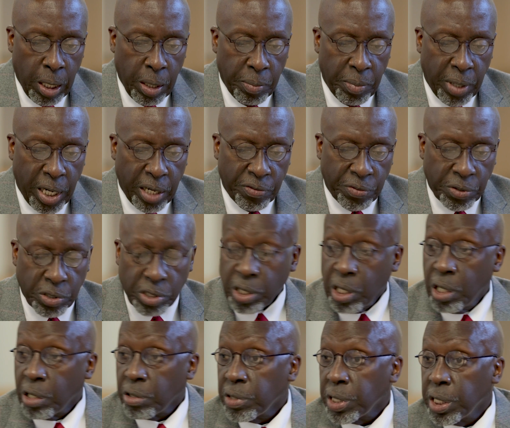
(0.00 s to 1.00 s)
My first
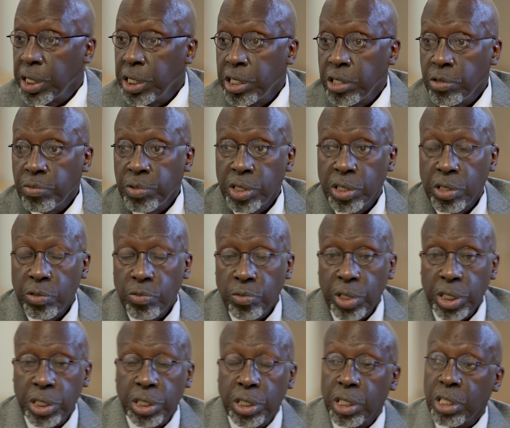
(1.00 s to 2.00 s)
congregation was in
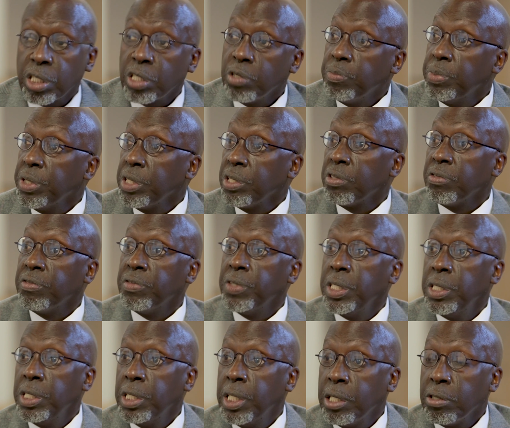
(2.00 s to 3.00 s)
Westchester,
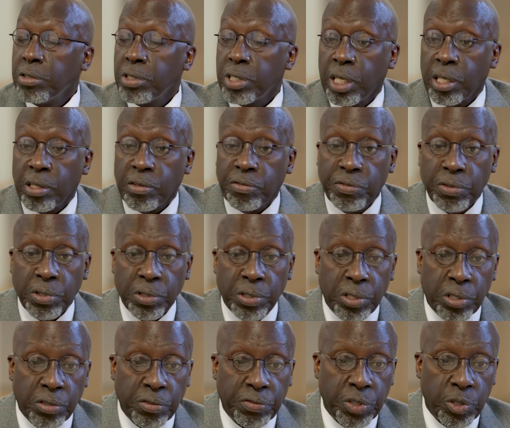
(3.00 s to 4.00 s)
Pennsylvania, outside of
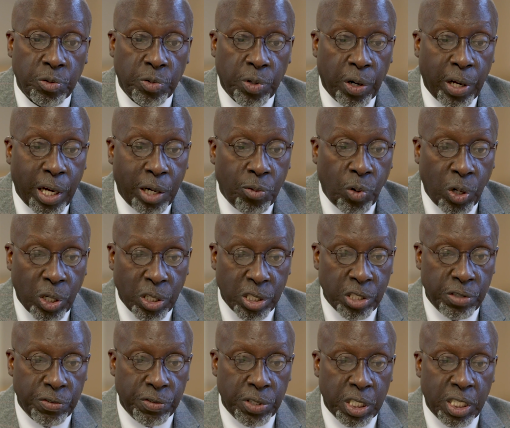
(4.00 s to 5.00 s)
Philadelphia, where I was
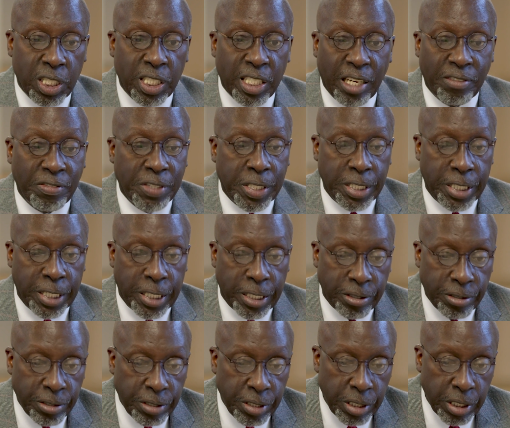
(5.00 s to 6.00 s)
for 7
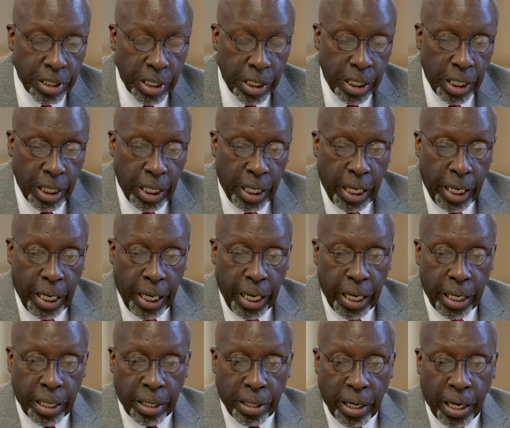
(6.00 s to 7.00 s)
years.
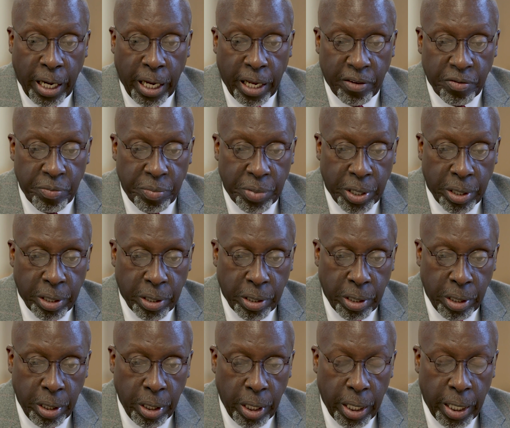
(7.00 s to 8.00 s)
And I have
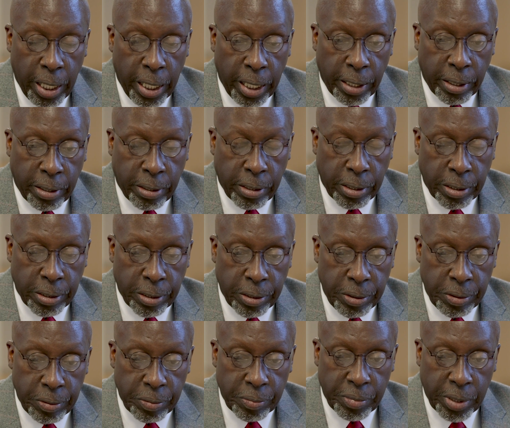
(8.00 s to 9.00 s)
been at
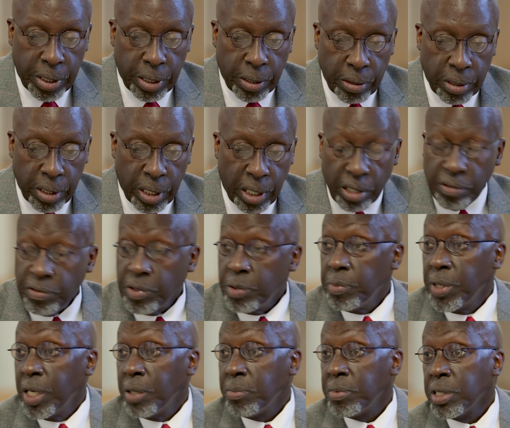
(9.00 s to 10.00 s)
Mount Olivet
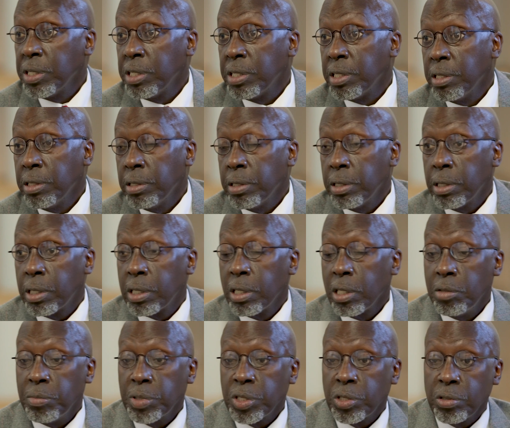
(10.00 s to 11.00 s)
Baptist in
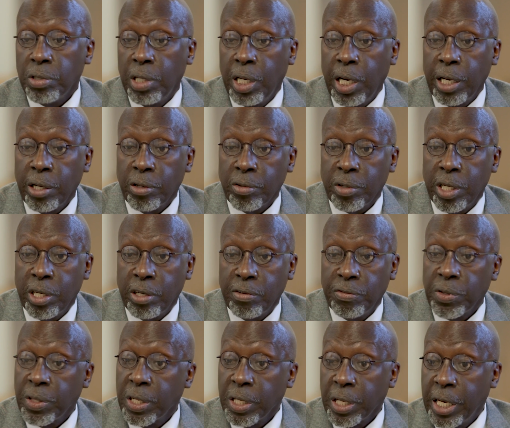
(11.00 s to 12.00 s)
Columbus, Ohio now
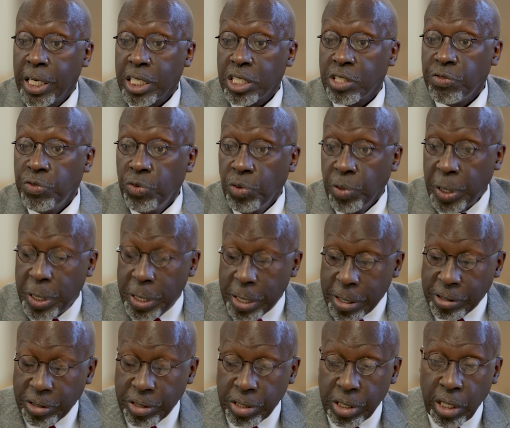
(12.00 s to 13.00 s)
for the last 40
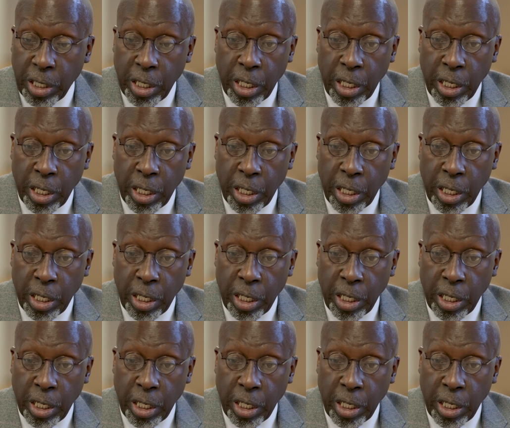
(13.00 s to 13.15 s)
years.